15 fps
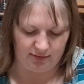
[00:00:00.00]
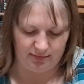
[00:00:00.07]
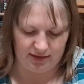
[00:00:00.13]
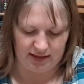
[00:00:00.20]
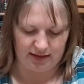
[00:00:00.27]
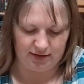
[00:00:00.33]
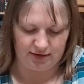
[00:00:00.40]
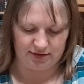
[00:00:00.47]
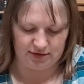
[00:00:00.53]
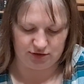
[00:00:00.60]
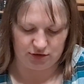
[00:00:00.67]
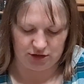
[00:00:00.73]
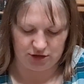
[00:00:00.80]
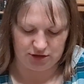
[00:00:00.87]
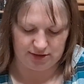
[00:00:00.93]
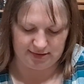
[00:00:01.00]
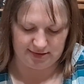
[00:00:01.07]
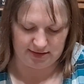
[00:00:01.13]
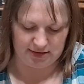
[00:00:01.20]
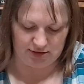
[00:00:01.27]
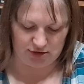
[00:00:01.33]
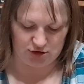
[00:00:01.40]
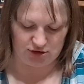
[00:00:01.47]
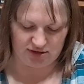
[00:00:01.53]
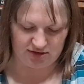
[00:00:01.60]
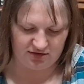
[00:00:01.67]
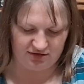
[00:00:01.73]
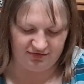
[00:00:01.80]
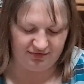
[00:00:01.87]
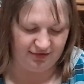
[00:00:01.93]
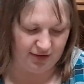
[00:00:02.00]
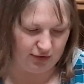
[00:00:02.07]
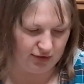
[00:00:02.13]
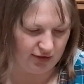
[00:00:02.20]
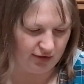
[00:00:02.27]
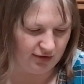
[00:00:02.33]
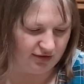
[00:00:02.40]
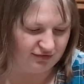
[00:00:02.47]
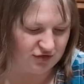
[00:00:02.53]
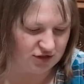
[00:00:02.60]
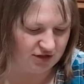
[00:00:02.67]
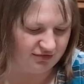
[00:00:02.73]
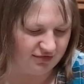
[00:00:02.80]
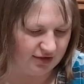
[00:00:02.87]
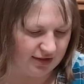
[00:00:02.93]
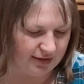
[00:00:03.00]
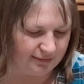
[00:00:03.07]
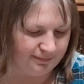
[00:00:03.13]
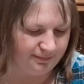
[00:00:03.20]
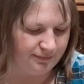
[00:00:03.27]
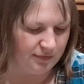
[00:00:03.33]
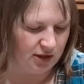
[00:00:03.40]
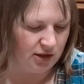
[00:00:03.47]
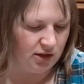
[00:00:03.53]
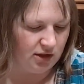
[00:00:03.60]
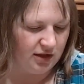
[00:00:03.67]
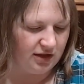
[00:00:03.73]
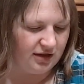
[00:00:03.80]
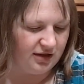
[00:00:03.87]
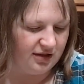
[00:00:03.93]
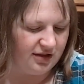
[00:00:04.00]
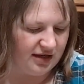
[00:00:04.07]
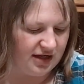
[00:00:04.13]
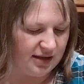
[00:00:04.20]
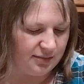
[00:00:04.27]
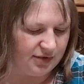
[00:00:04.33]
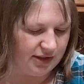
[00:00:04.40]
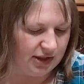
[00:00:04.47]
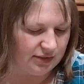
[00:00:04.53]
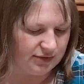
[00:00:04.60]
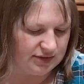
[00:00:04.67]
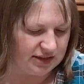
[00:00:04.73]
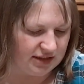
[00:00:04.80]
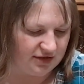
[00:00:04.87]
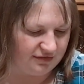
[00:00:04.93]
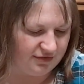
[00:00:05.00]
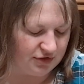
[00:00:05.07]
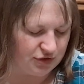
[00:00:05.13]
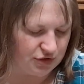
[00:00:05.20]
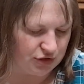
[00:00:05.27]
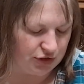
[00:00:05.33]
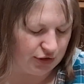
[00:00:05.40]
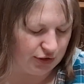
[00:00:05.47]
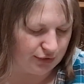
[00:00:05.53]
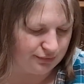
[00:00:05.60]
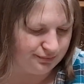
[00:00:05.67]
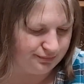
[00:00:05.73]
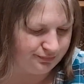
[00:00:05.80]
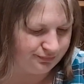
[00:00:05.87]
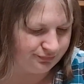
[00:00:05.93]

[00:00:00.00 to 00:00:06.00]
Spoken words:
My goodness gracious, this is just a failure of shuffling. That player will take the first turn.